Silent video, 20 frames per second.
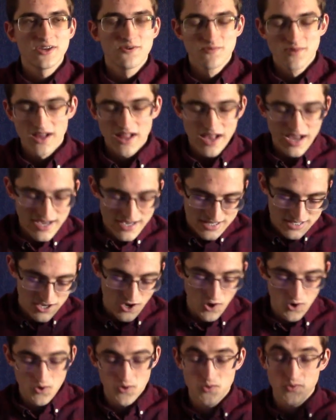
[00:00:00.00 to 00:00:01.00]
You realize,
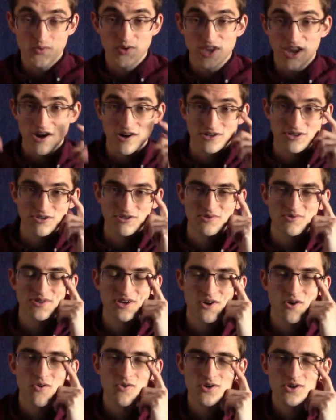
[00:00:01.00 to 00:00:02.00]
oh, characters are in a
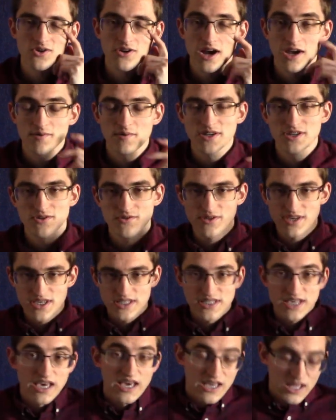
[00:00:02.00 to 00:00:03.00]
corner, how do I do
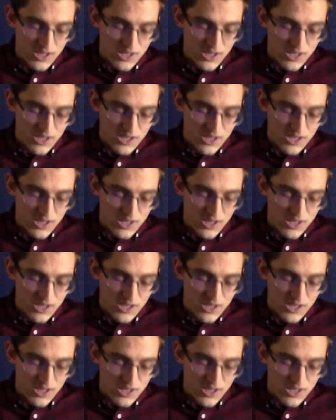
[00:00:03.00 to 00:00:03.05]
this?